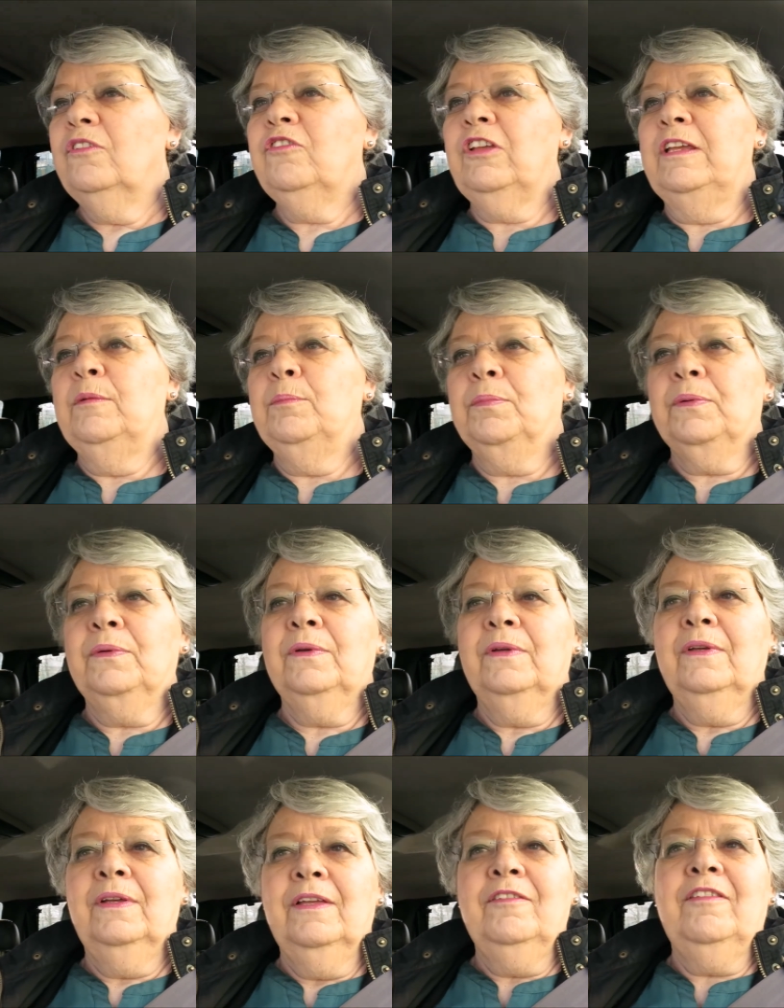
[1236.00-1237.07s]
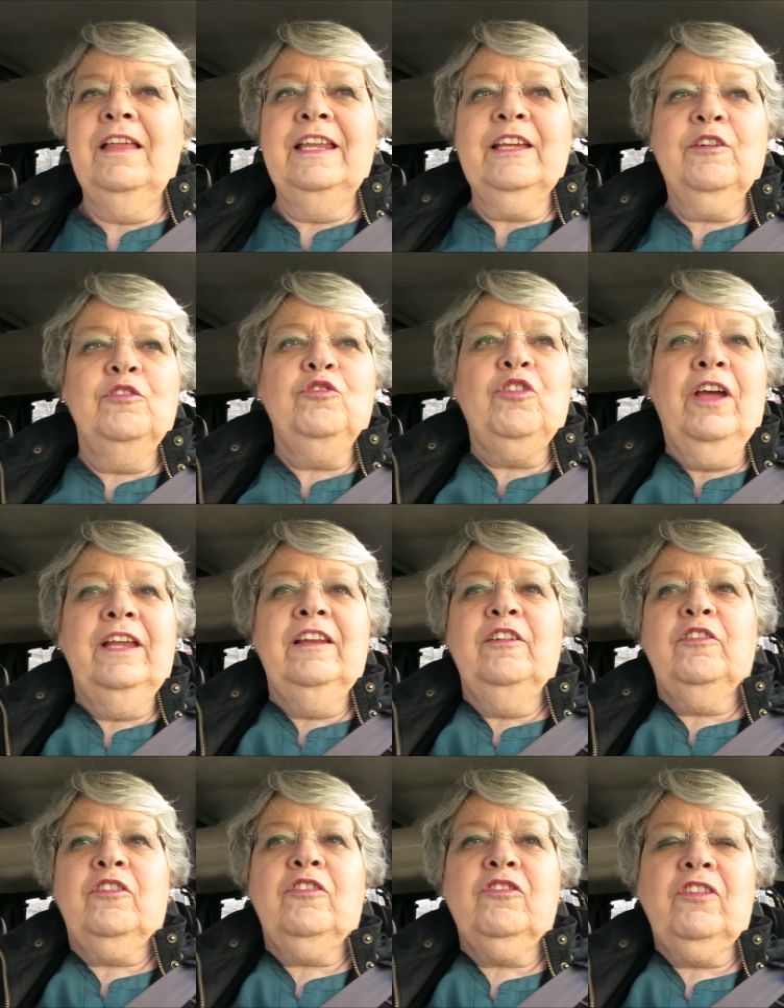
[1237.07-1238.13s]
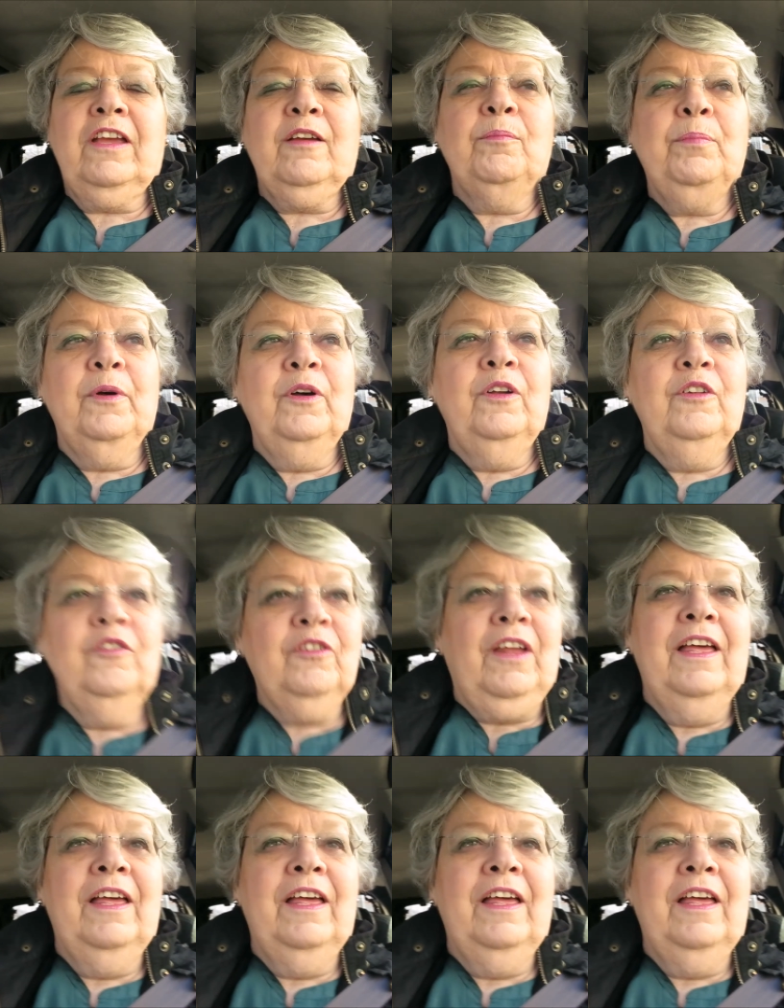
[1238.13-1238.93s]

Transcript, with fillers: deep, then it could drain into the second pond